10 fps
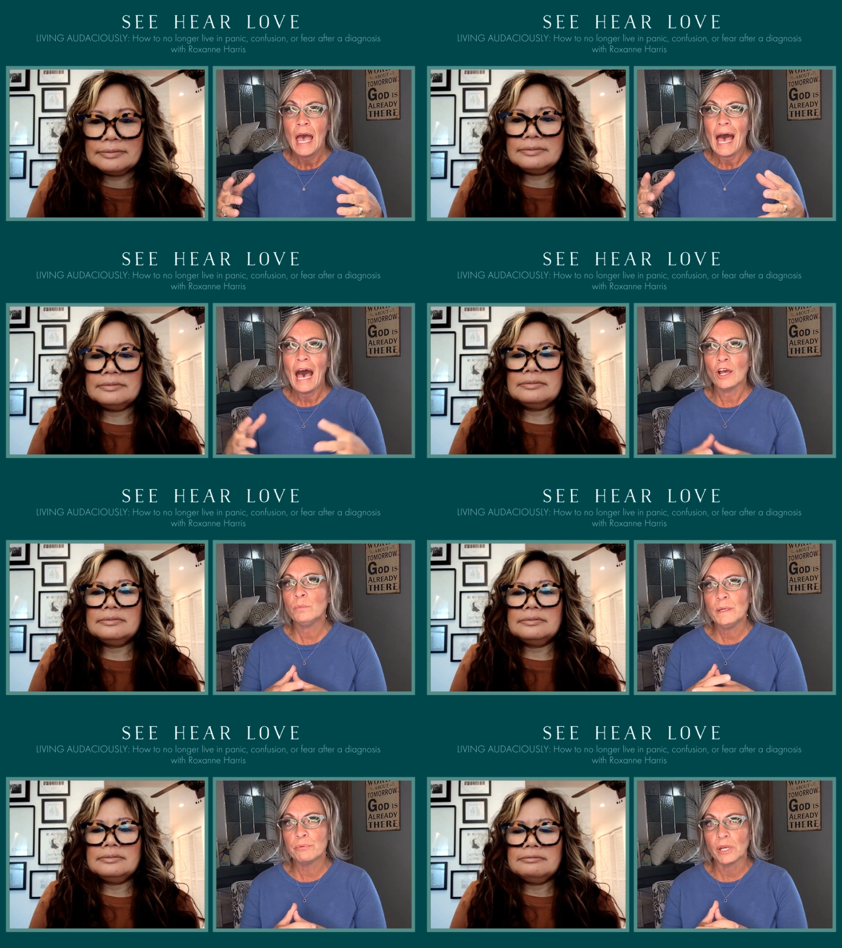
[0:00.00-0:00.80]
Speaker 1: How
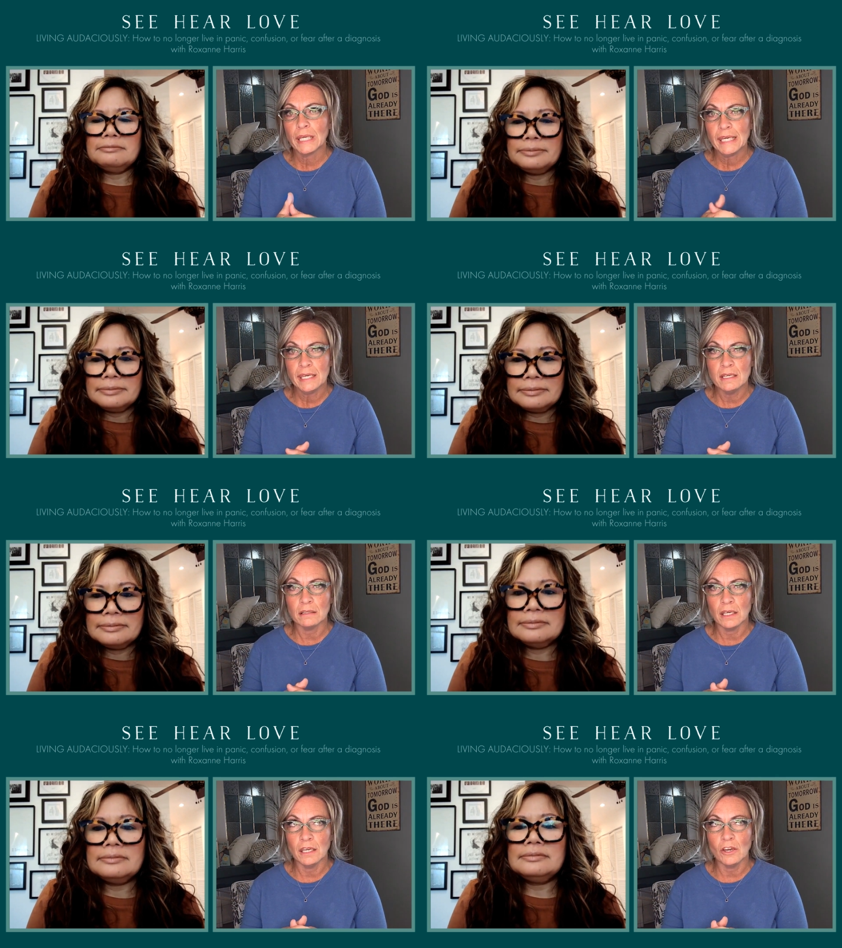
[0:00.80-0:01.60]
do we bring
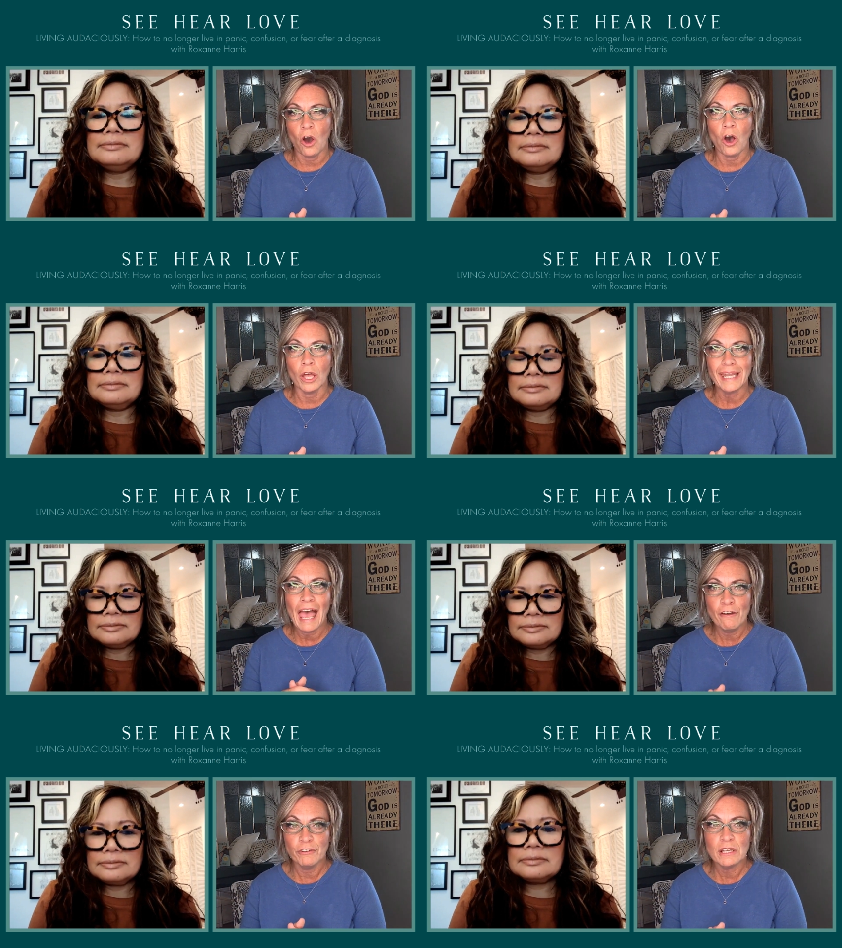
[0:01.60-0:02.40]
healing on
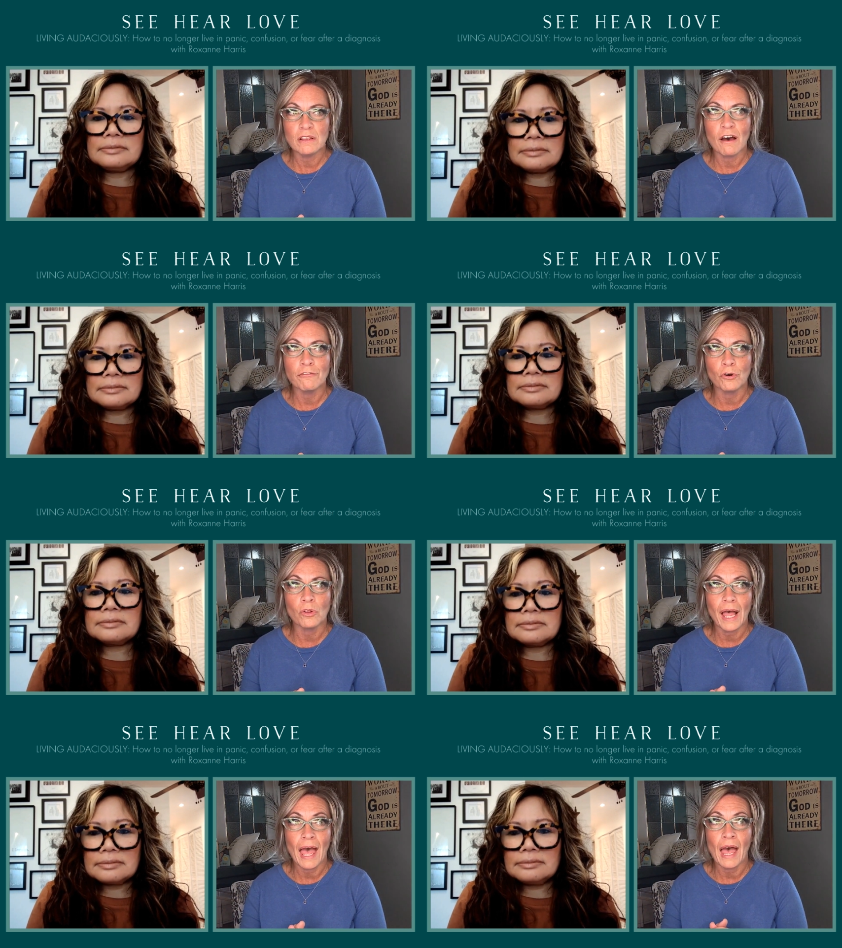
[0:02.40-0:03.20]
every
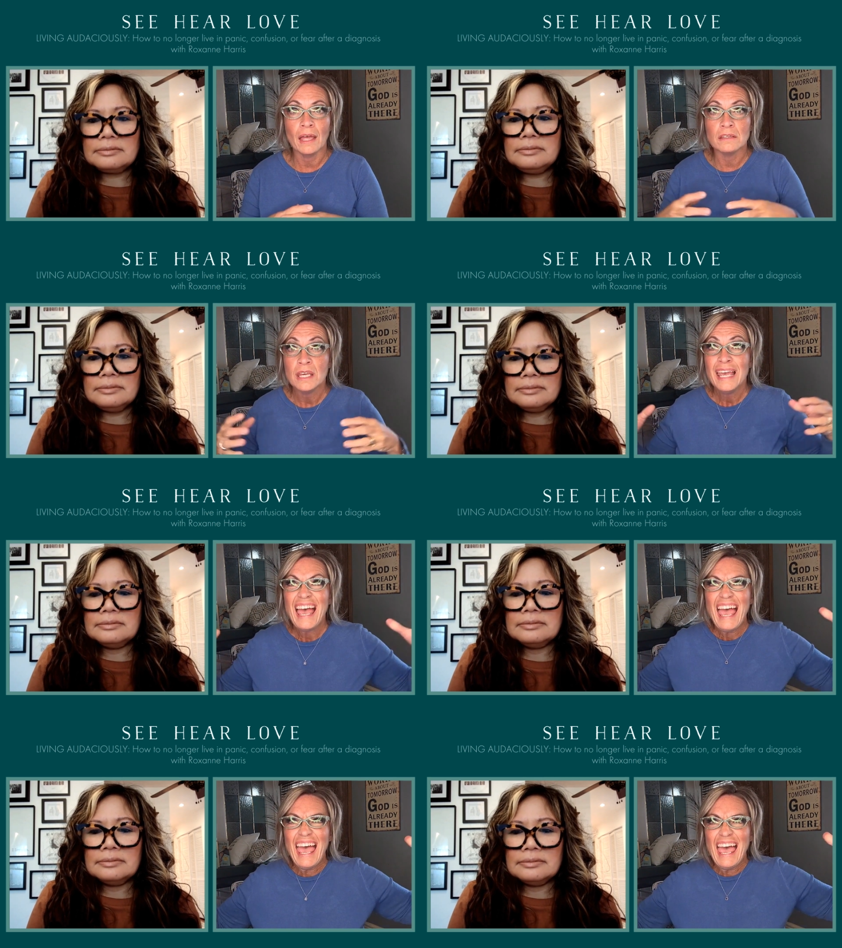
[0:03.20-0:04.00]
level and
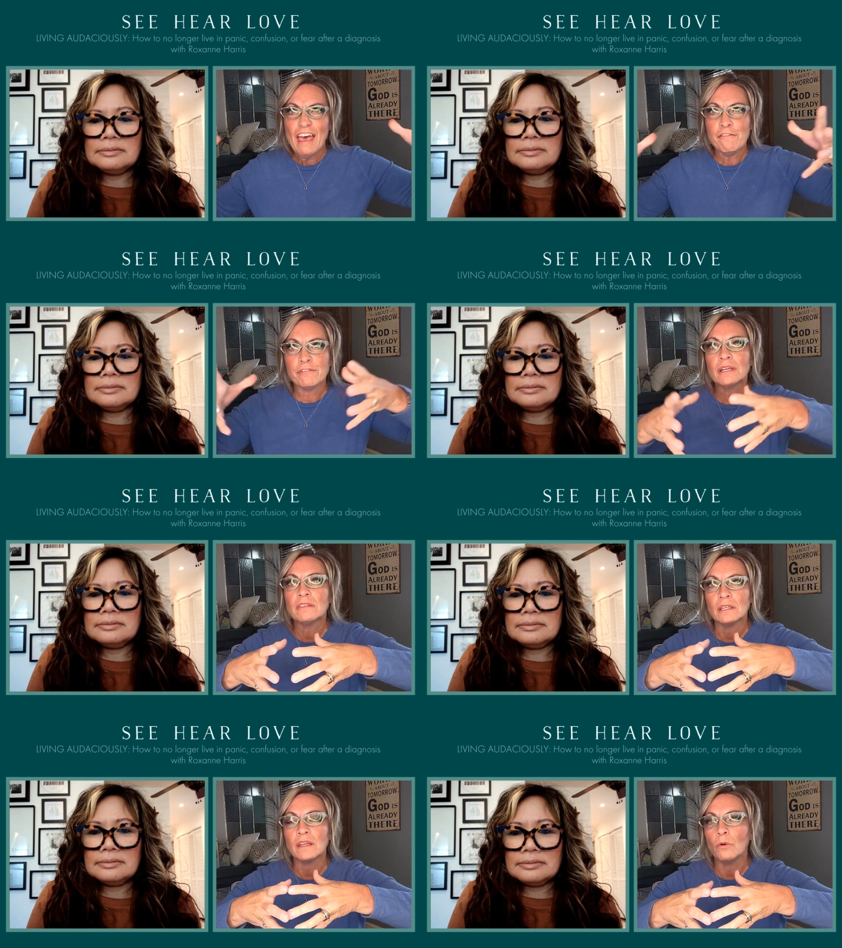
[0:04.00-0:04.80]

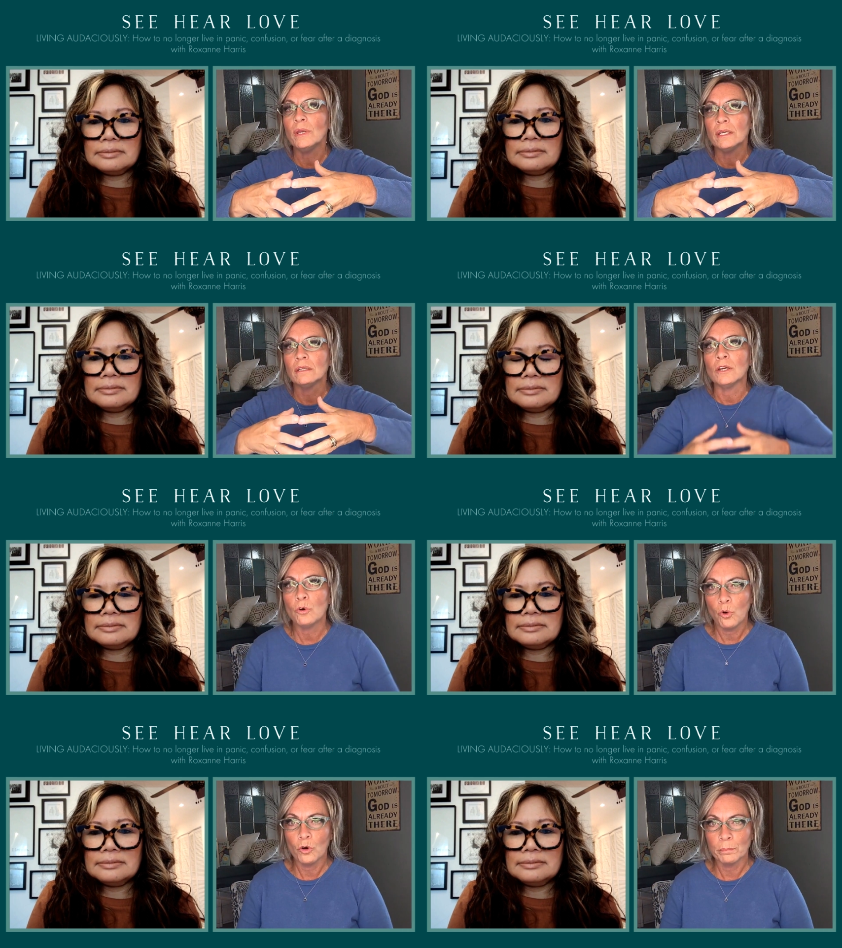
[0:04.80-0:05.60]
everything that we can
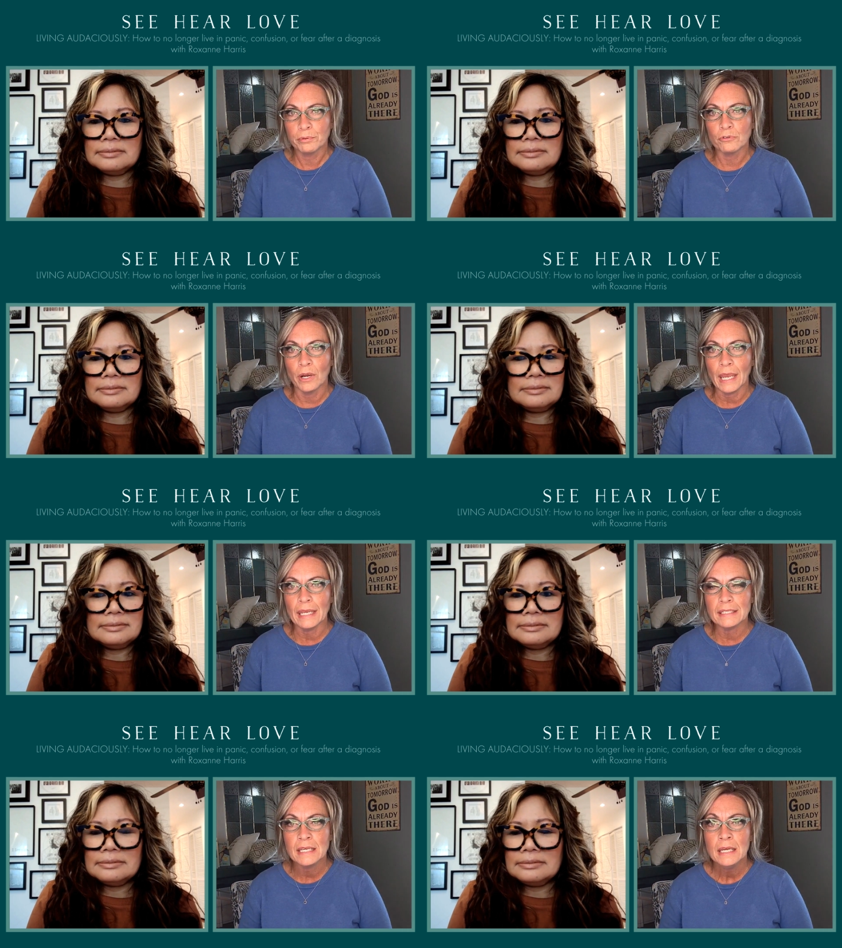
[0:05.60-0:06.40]

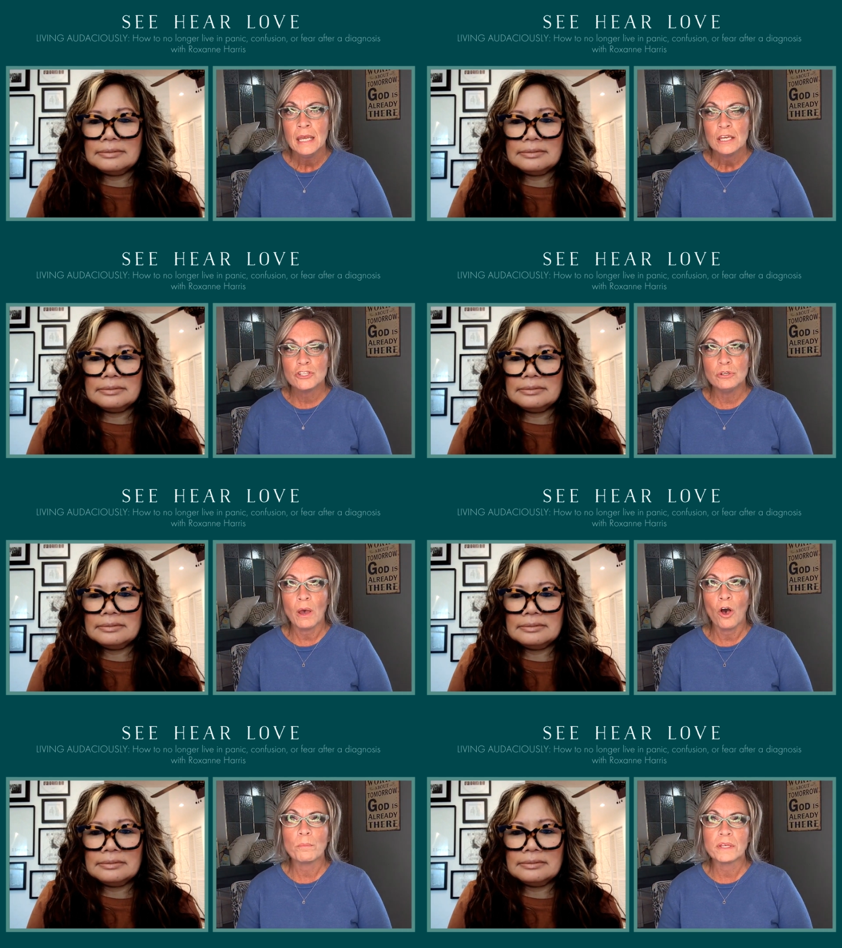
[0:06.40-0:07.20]
incorporate to
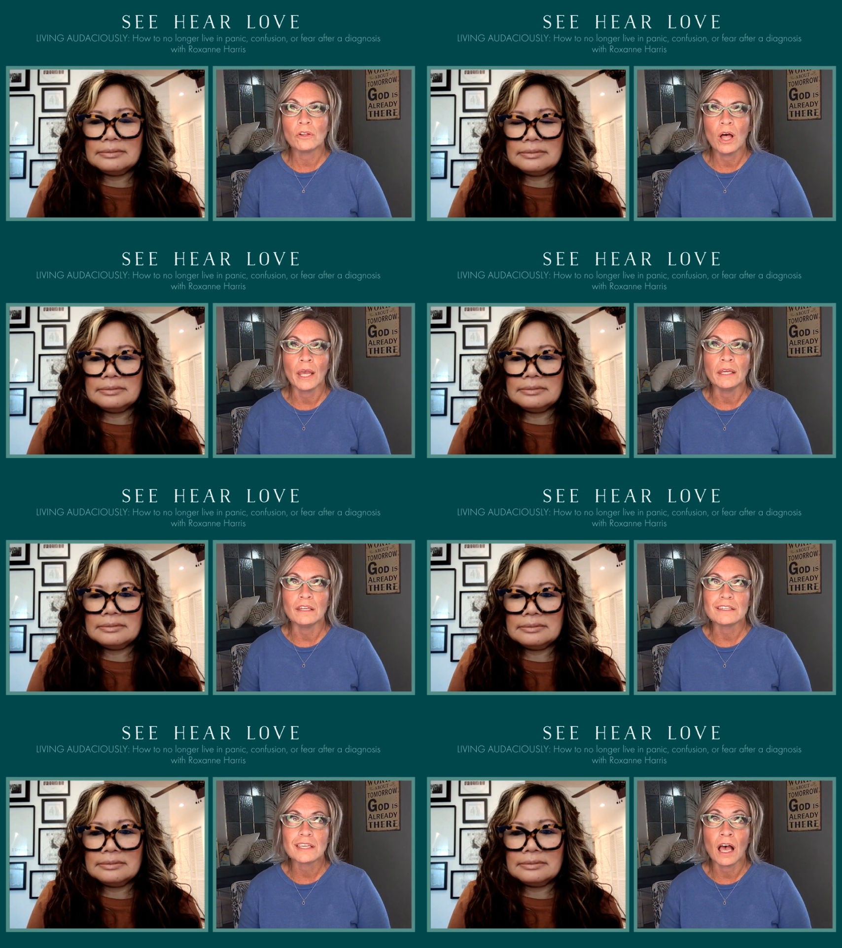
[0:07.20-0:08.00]
help the
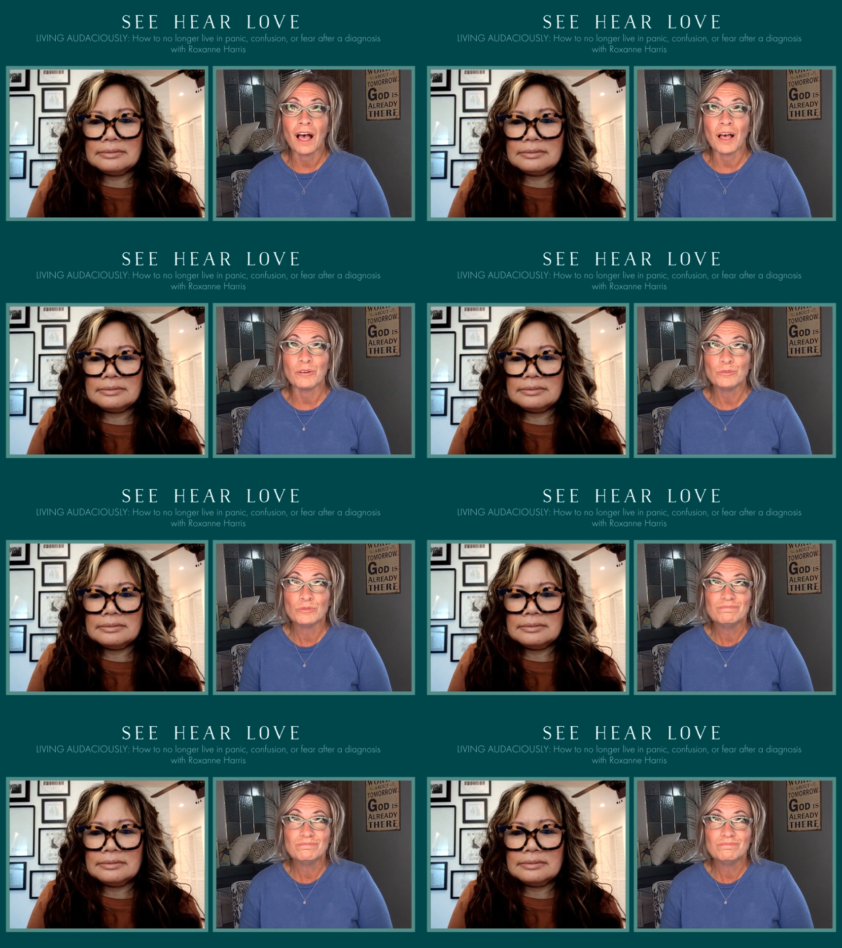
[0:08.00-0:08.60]
client uh,